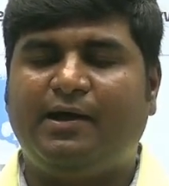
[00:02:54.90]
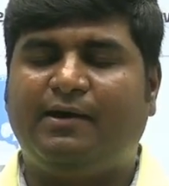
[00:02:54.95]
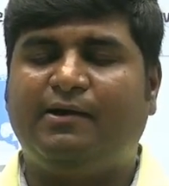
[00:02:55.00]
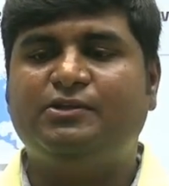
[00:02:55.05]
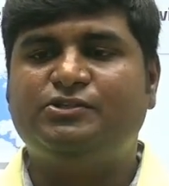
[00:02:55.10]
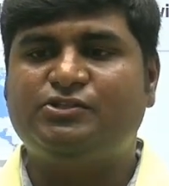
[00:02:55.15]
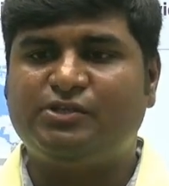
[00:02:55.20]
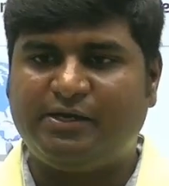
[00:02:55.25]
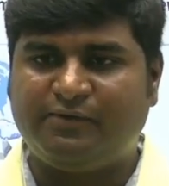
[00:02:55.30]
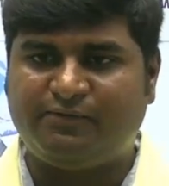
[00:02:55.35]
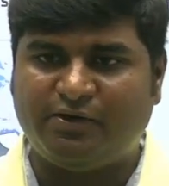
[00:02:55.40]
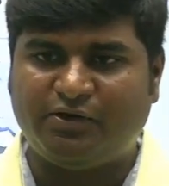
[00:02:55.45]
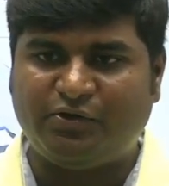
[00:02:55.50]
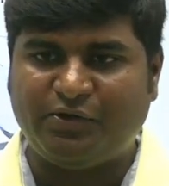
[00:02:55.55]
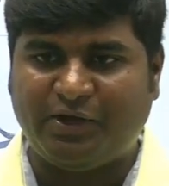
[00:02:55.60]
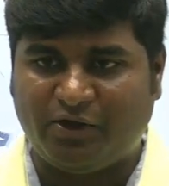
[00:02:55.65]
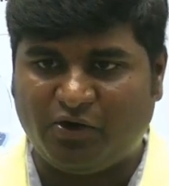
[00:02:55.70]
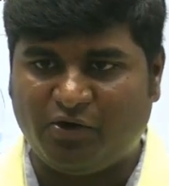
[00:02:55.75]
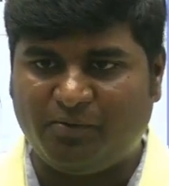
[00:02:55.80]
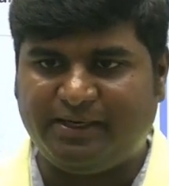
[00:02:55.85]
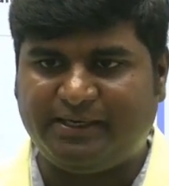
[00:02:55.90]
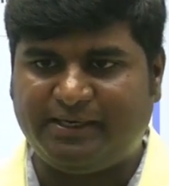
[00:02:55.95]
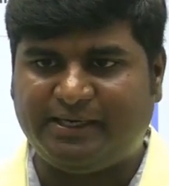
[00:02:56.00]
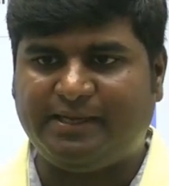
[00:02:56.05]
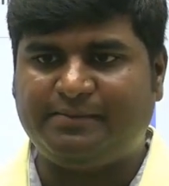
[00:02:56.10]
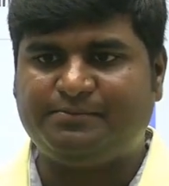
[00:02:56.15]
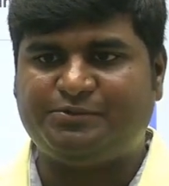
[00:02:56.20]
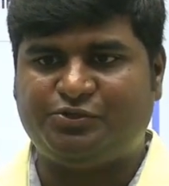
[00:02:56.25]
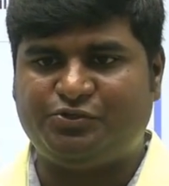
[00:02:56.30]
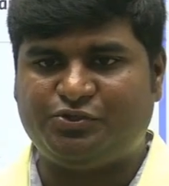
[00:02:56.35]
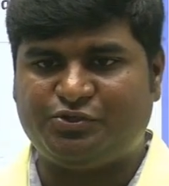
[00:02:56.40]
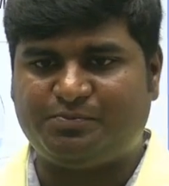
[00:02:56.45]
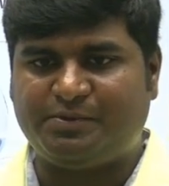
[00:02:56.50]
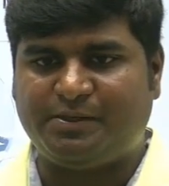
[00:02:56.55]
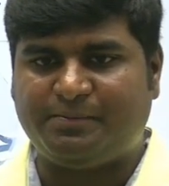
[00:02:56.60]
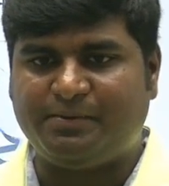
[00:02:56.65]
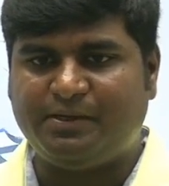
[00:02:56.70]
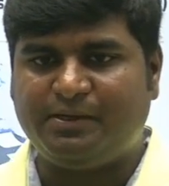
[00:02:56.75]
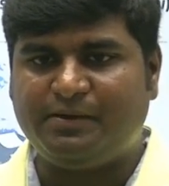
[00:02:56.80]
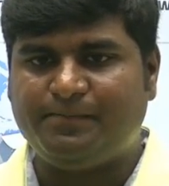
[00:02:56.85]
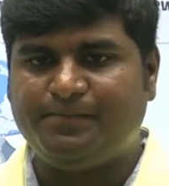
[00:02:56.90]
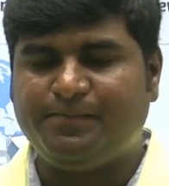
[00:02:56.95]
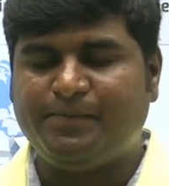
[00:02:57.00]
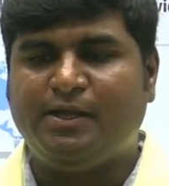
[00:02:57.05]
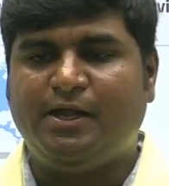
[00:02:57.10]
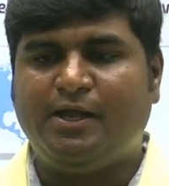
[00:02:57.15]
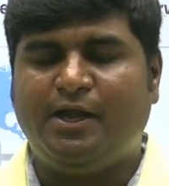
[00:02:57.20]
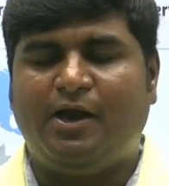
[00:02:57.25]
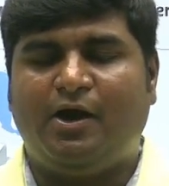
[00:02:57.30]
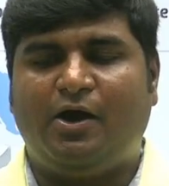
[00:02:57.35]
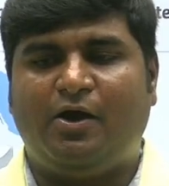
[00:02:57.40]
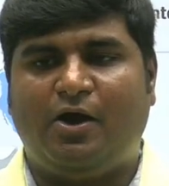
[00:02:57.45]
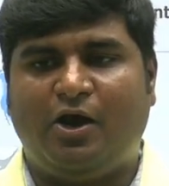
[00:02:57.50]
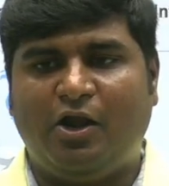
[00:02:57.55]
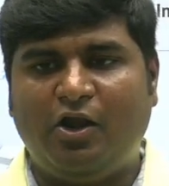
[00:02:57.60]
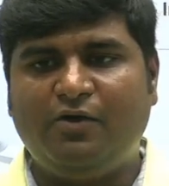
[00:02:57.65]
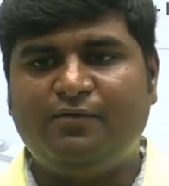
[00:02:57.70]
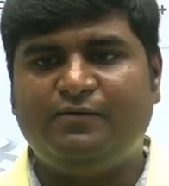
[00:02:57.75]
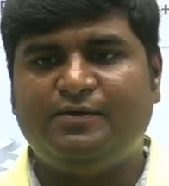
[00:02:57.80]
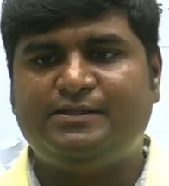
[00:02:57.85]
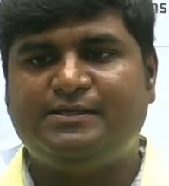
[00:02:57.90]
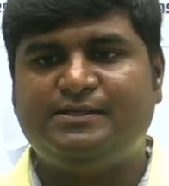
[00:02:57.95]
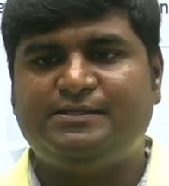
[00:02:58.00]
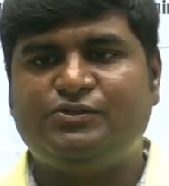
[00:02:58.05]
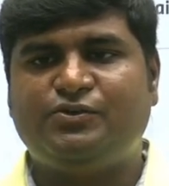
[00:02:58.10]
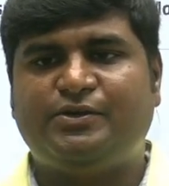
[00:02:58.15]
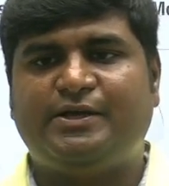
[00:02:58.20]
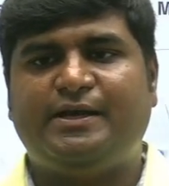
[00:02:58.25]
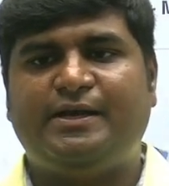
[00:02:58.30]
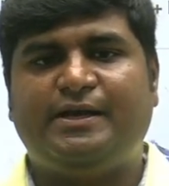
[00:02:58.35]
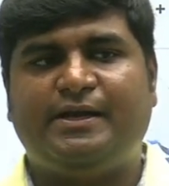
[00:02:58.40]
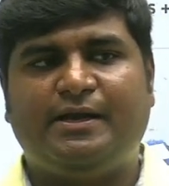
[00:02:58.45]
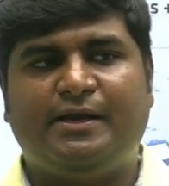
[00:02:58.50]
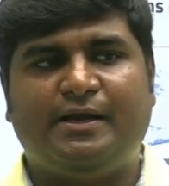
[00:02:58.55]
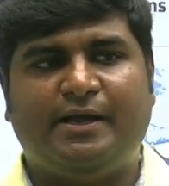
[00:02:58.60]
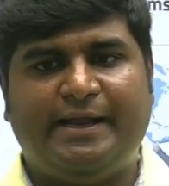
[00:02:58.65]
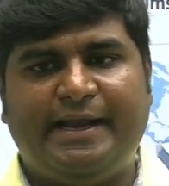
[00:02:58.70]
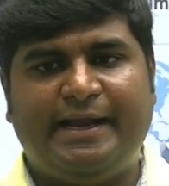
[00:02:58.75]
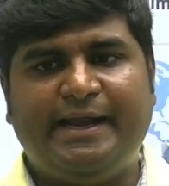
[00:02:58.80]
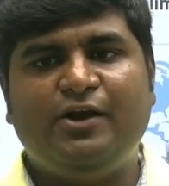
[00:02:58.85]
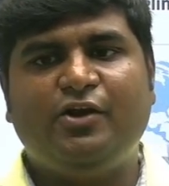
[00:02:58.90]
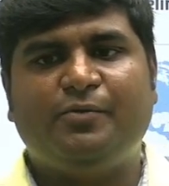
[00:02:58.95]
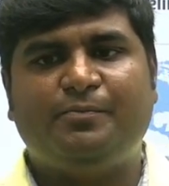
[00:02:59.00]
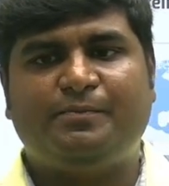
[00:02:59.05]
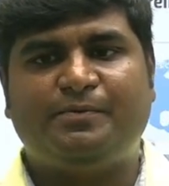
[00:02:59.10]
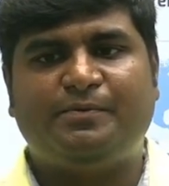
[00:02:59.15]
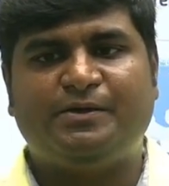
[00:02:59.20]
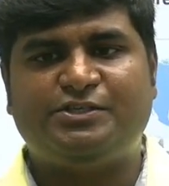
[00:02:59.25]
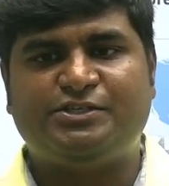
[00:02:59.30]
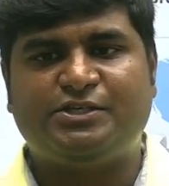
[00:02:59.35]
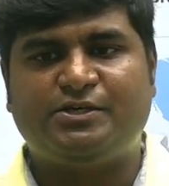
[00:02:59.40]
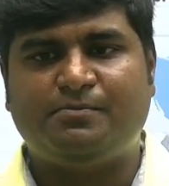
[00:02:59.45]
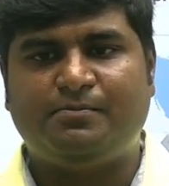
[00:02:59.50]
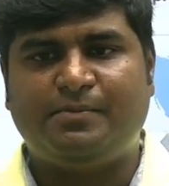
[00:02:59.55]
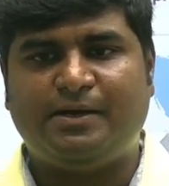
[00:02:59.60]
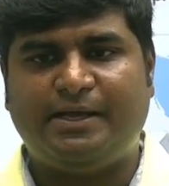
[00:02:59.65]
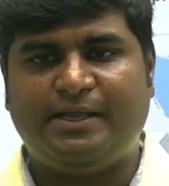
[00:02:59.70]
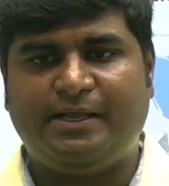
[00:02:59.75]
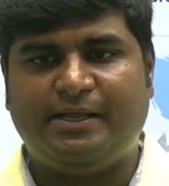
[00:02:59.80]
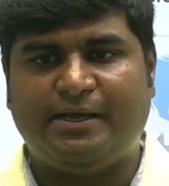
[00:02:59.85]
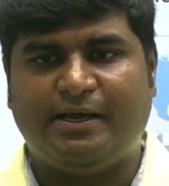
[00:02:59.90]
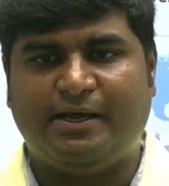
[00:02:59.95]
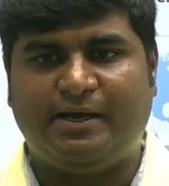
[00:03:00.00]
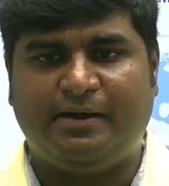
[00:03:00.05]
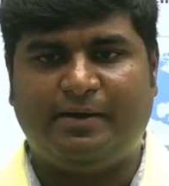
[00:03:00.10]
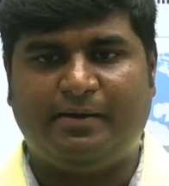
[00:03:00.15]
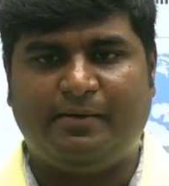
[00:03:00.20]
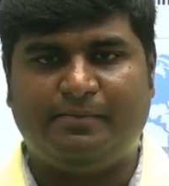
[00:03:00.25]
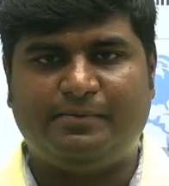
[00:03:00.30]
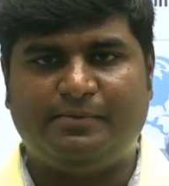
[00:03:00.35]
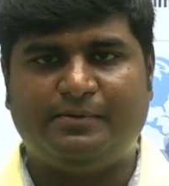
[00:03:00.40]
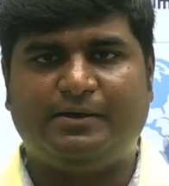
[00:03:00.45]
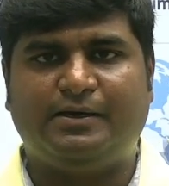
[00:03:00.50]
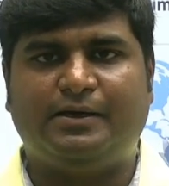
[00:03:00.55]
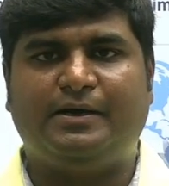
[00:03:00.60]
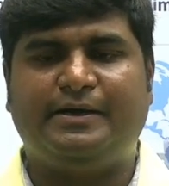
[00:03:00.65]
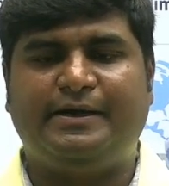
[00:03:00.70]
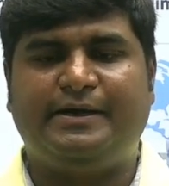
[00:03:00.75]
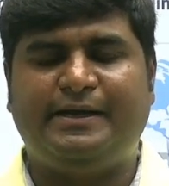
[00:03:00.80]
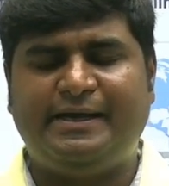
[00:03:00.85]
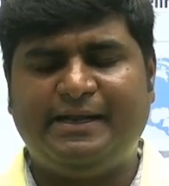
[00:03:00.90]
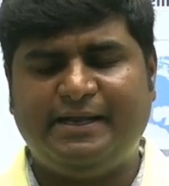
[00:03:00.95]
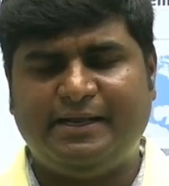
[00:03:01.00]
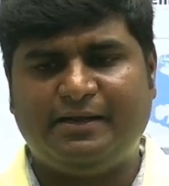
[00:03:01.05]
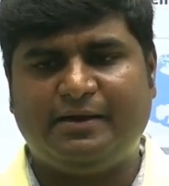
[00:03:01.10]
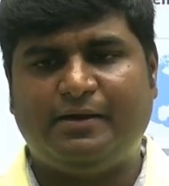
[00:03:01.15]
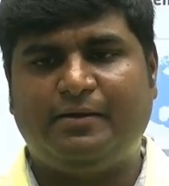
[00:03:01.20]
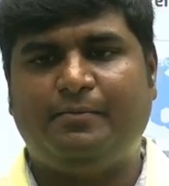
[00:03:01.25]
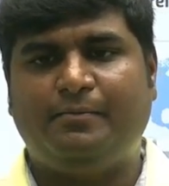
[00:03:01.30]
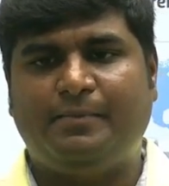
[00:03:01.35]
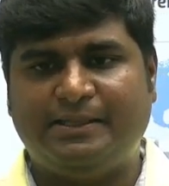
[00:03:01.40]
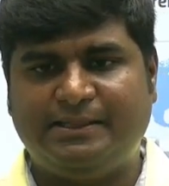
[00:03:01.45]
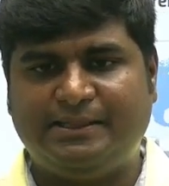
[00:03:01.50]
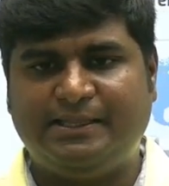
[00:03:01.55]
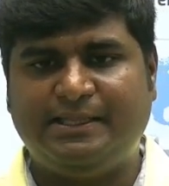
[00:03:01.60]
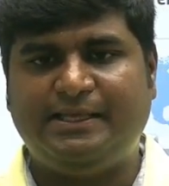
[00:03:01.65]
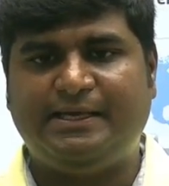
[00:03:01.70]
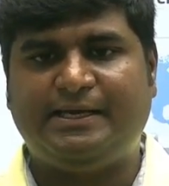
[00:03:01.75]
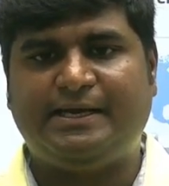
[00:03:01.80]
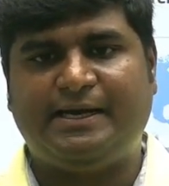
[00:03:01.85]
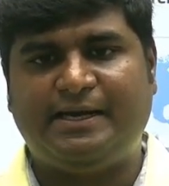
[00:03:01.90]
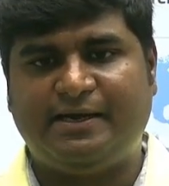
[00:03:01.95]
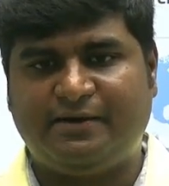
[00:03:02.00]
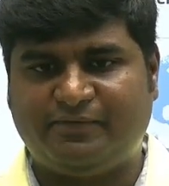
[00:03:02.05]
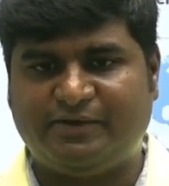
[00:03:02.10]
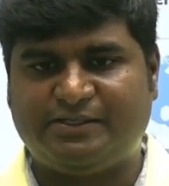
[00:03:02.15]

Also refer to Economic Times newspaper. Along with this, you can aid your preparation by reading a monthly current